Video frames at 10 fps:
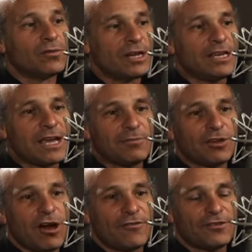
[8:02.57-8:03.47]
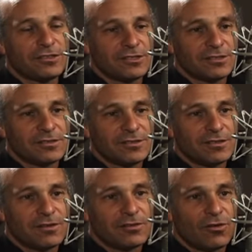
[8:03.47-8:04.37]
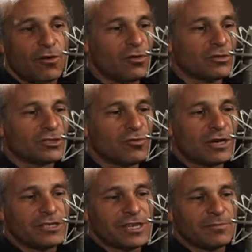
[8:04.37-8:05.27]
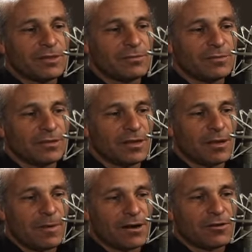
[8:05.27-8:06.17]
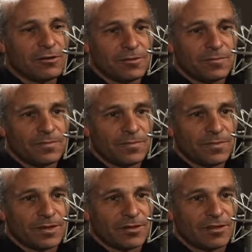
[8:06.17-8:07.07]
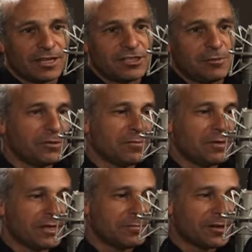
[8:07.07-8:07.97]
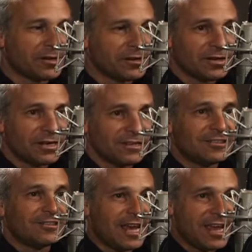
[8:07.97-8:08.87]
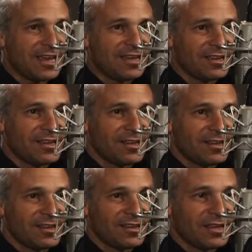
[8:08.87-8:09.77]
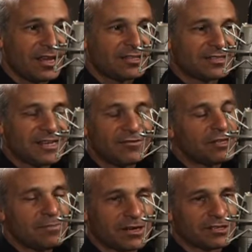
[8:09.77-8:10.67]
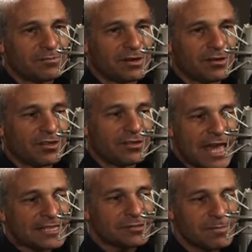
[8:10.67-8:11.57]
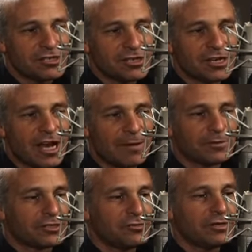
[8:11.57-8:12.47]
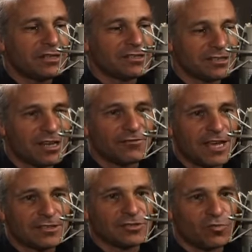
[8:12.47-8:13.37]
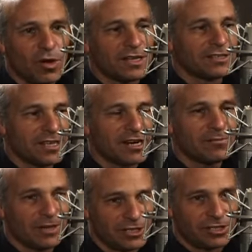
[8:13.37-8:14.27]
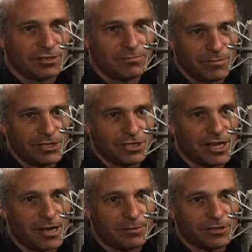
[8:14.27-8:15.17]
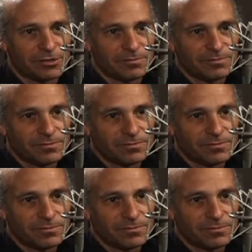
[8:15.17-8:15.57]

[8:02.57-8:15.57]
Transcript: when he came into office, oil was 20 something a barrel, like cheaper than peanut butter. Today, it's 70 bucks a barrel. That's mission accomplished. You read this stuff, that was their mission. Mission accomplished.